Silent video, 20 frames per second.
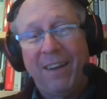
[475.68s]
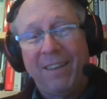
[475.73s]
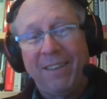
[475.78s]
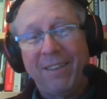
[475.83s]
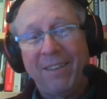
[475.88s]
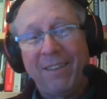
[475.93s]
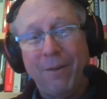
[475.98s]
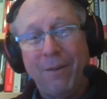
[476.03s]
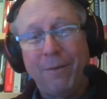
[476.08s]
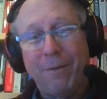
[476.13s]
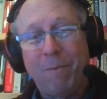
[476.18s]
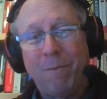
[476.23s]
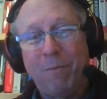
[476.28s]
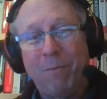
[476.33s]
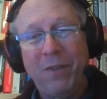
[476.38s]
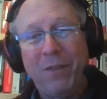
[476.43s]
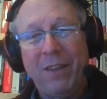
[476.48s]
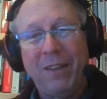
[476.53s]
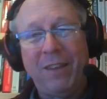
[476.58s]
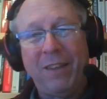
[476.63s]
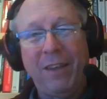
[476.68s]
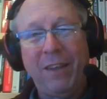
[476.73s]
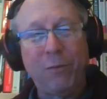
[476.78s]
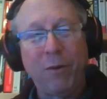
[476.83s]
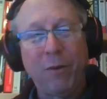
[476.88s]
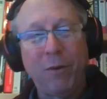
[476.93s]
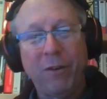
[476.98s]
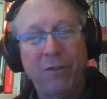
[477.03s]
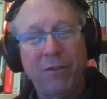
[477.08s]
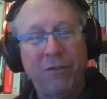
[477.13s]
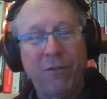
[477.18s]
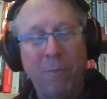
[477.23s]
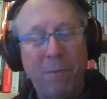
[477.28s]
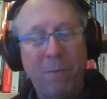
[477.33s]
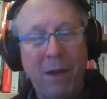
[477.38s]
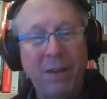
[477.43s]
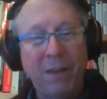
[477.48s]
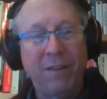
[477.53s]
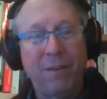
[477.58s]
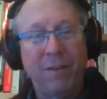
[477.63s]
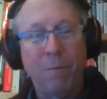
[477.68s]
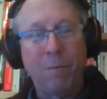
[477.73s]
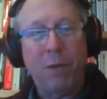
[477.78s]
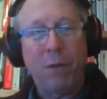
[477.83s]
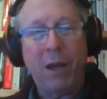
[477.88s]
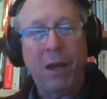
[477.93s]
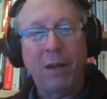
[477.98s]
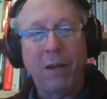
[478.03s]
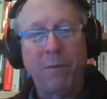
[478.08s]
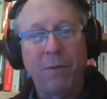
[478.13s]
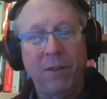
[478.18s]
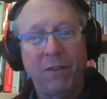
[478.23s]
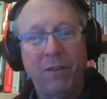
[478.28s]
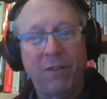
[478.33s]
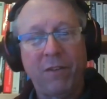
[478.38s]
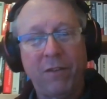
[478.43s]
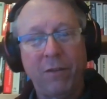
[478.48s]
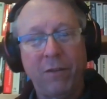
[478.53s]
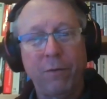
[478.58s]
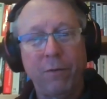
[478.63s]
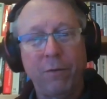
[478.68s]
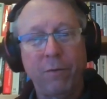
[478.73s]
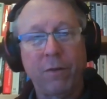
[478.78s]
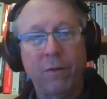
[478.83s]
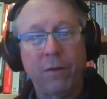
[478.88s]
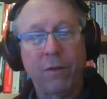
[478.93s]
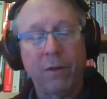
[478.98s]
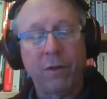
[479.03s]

So these were tremendous impediments to